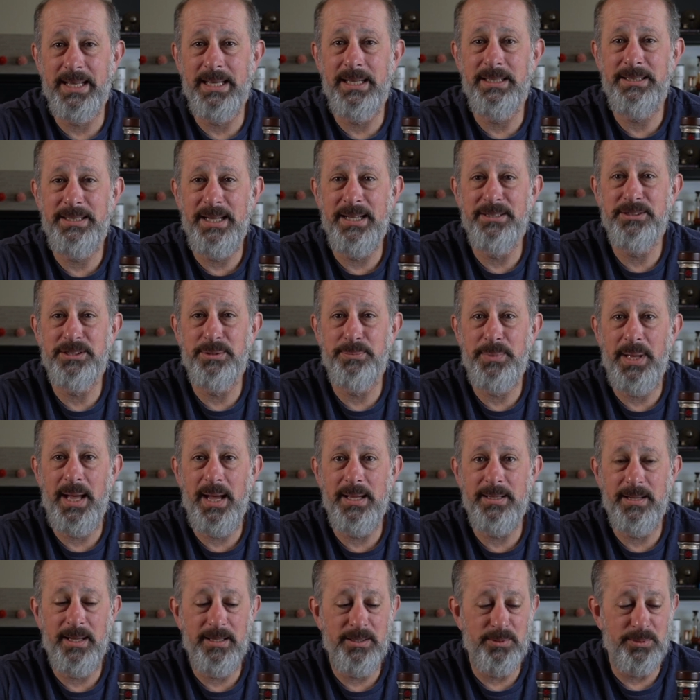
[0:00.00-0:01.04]
I get a chance to
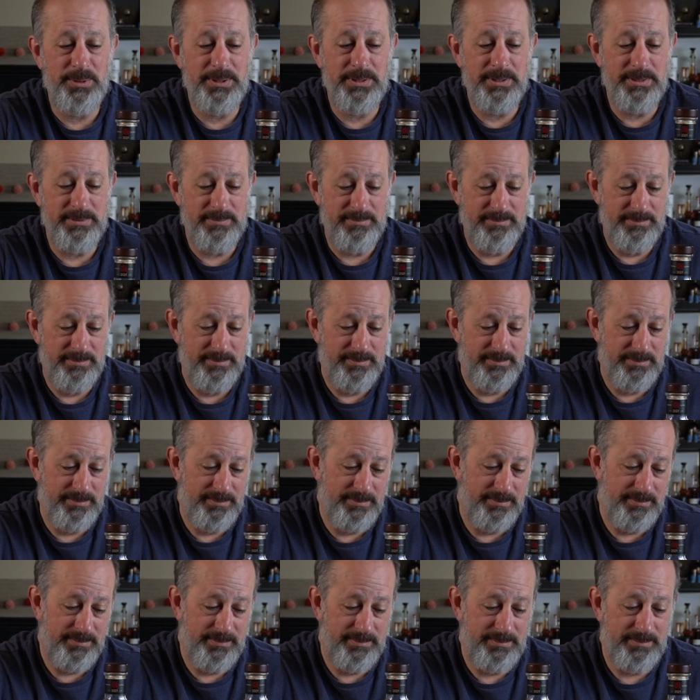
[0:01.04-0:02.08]
buy another one.
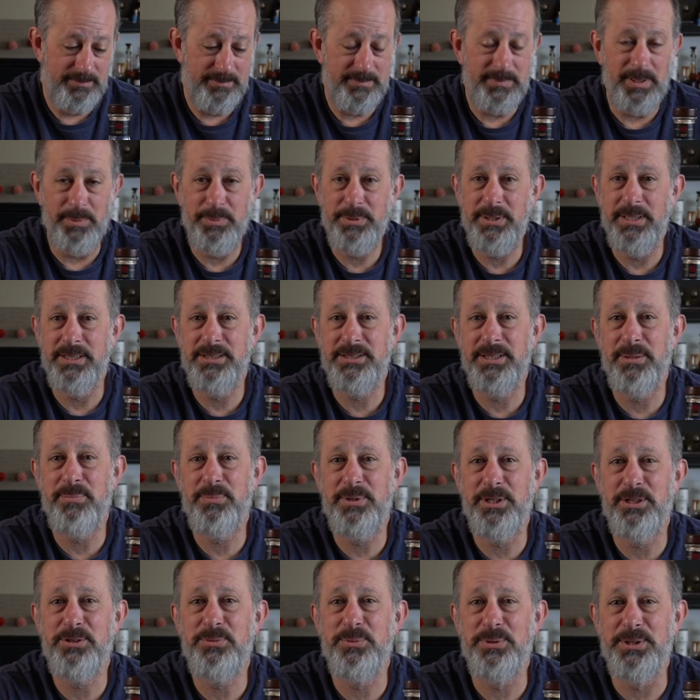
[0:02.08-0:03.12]
I'm going to
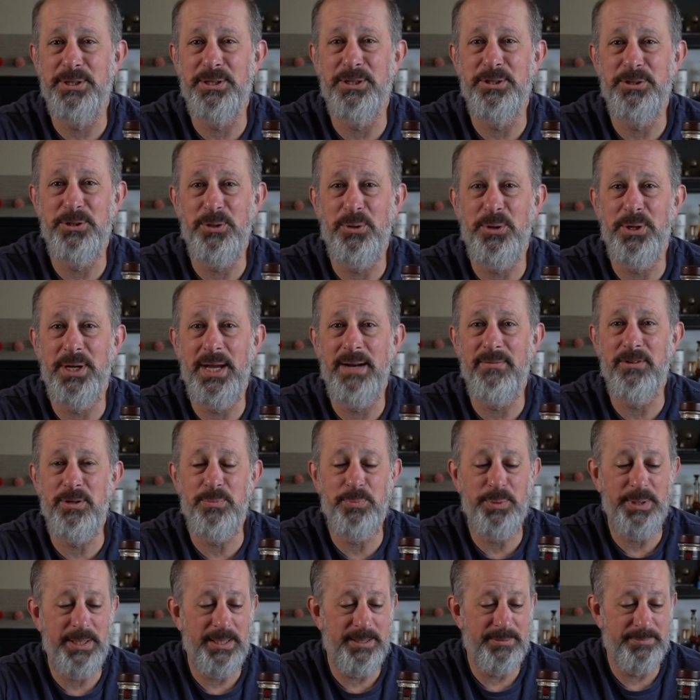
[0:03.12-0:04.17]
sip this one and enjoy every
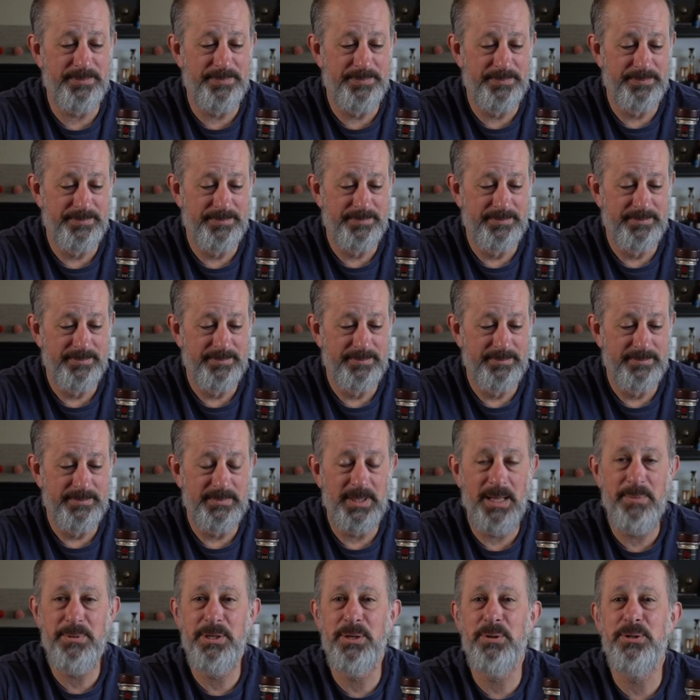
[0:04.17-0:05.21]
bit.
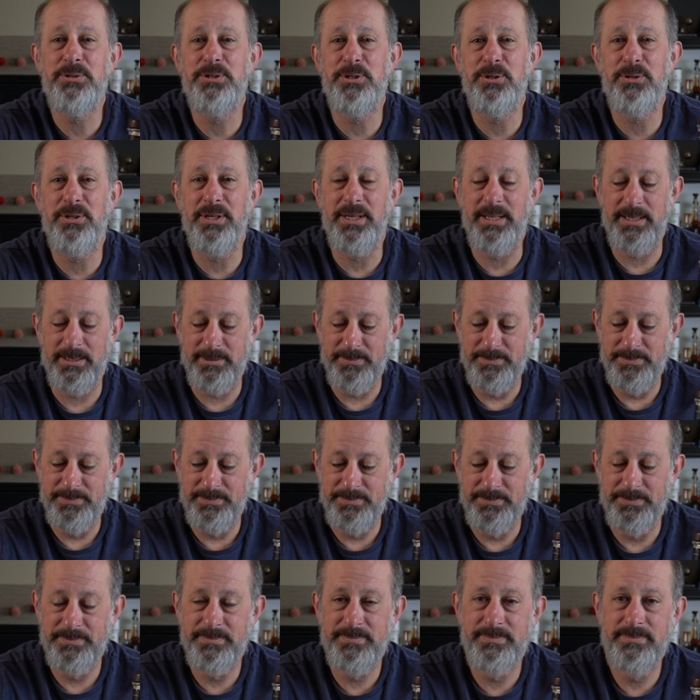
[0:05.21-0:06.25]
Let me know what you think.
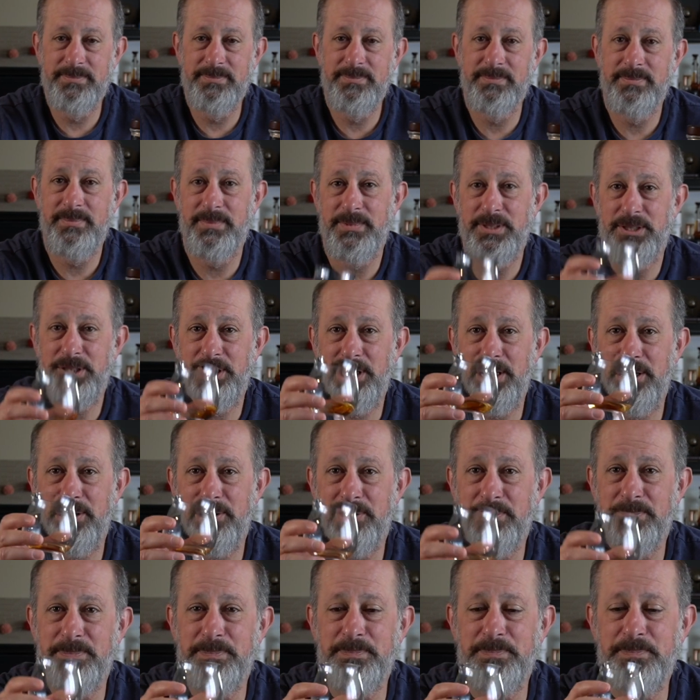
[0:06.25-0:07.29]

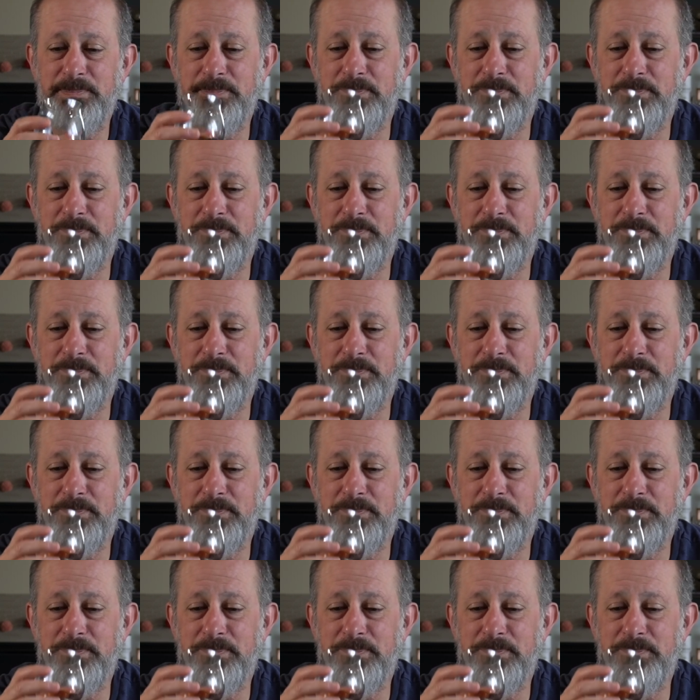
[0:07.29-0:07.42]
Cheers.